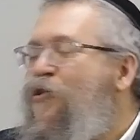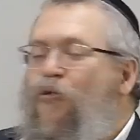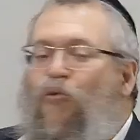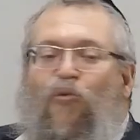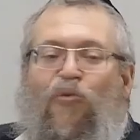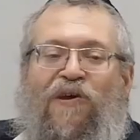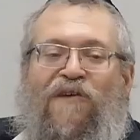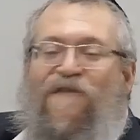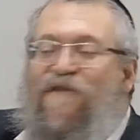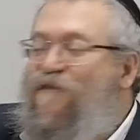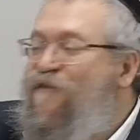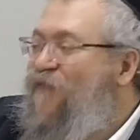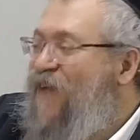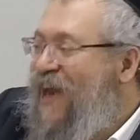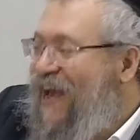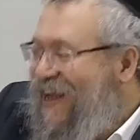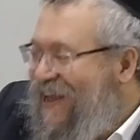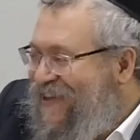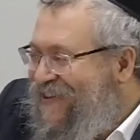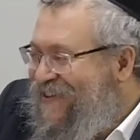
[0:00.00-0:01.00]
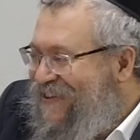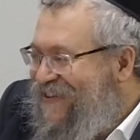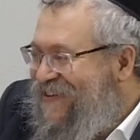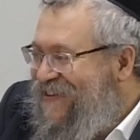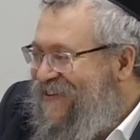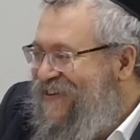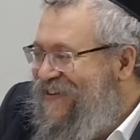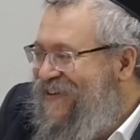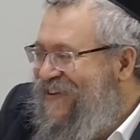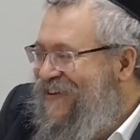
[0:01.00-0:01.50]
Now we're going to take a break, a
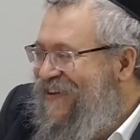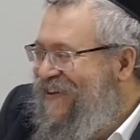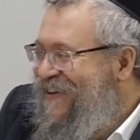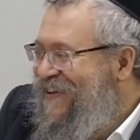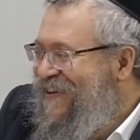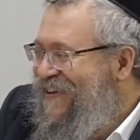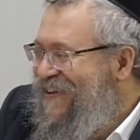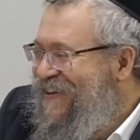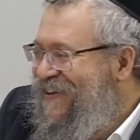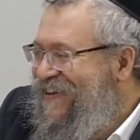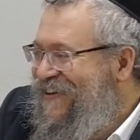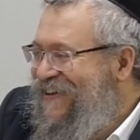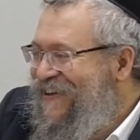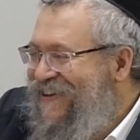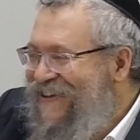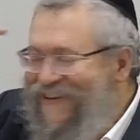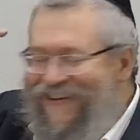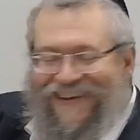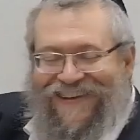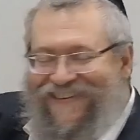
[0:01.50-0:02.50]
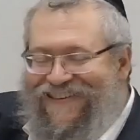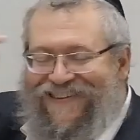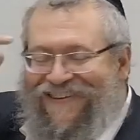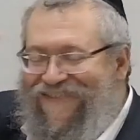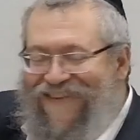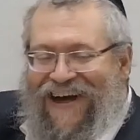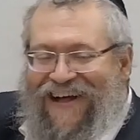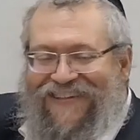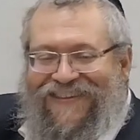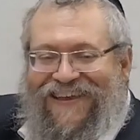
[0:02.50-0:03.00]
cholent break. Everybody
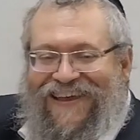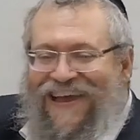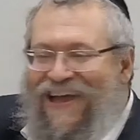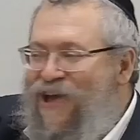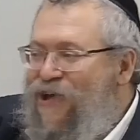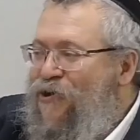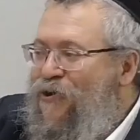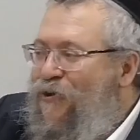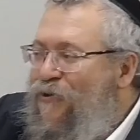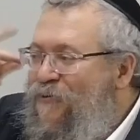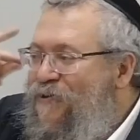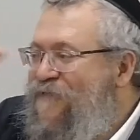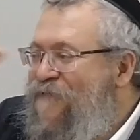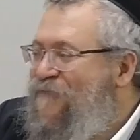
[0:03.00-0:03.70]
earned their cholent.